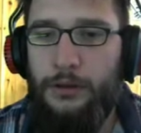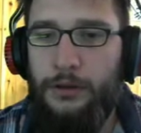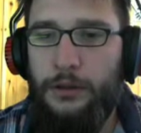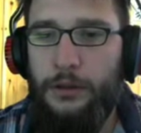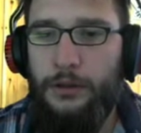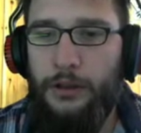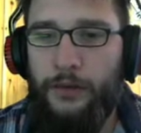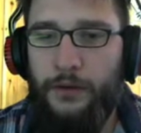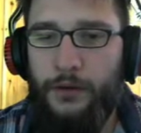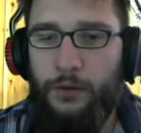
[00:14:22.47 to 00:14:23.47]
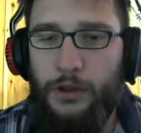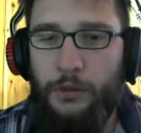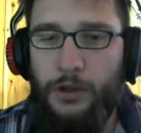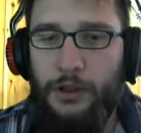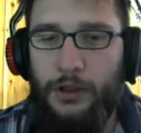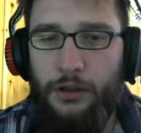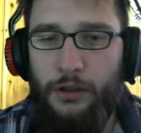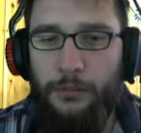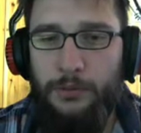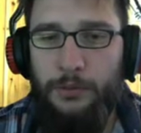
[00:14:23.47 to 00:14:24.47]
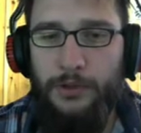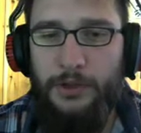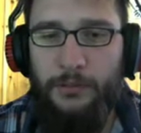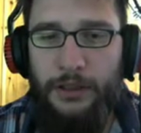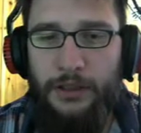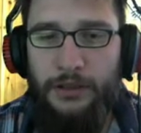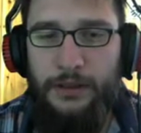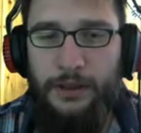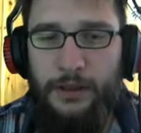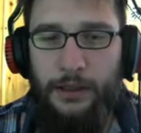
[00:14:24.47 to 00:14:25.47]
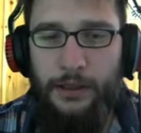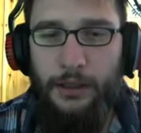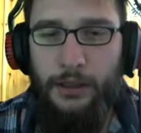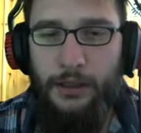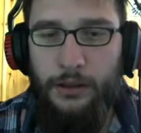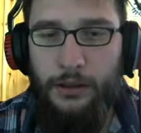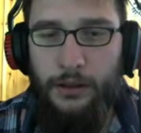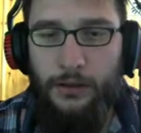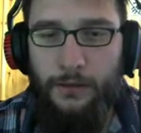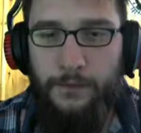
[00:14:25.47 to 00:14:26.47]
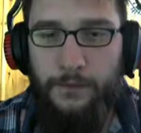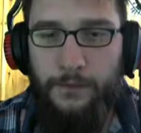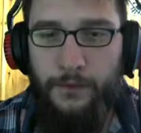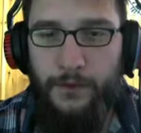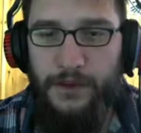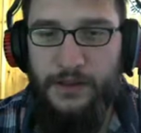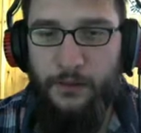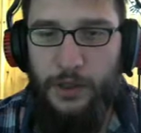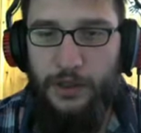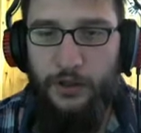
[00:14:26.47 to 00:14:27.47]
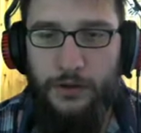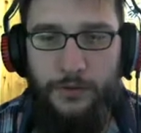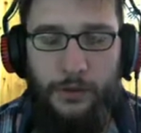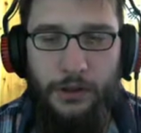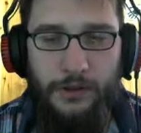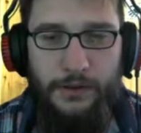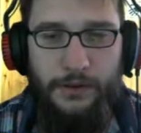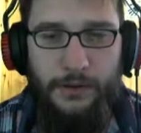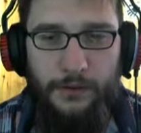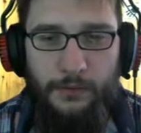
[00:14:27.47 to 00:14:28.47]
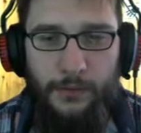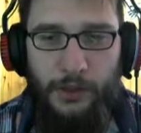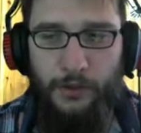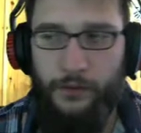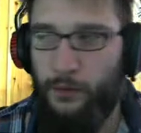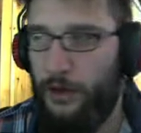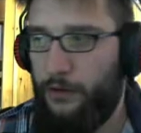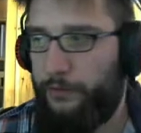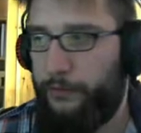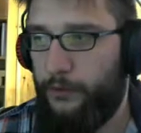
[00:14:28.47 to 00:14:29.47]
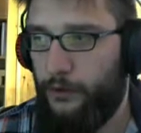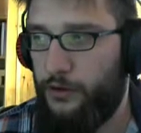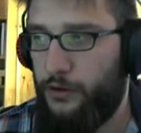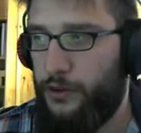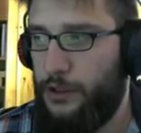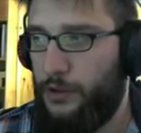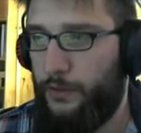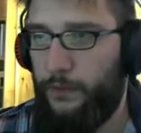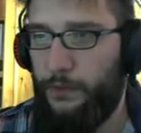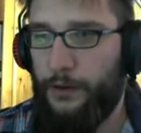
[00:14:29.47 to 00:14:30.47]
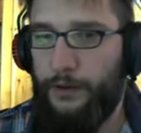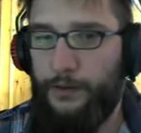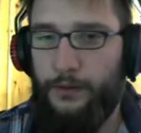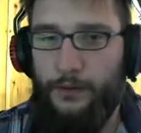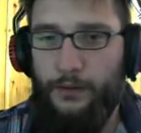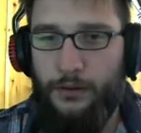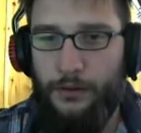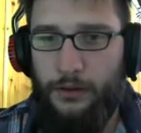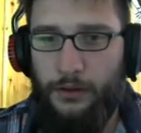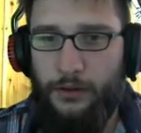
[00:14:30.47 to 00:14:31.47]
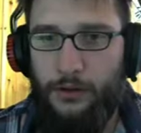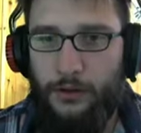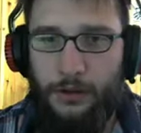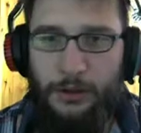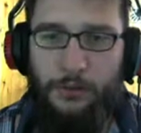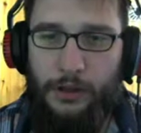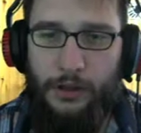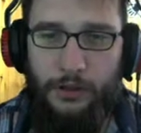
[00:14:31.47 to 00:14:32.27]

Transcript: And he doesn't know why we are here, blah blah blah, but he have instructions for us. Because we have duties as well.